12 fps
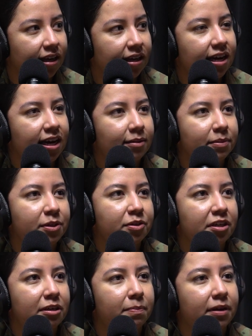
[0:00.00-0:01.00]
Yeah,
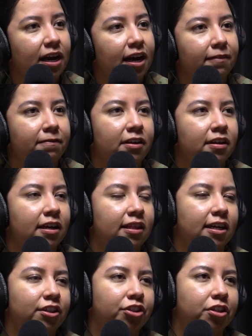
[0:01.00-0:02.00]
absolutely. But I feel like
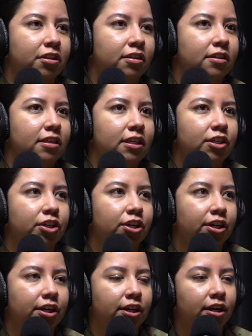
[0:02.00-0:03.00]
that shouldn't
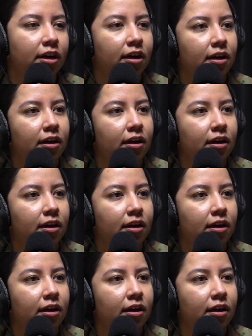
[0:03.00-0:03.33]
deter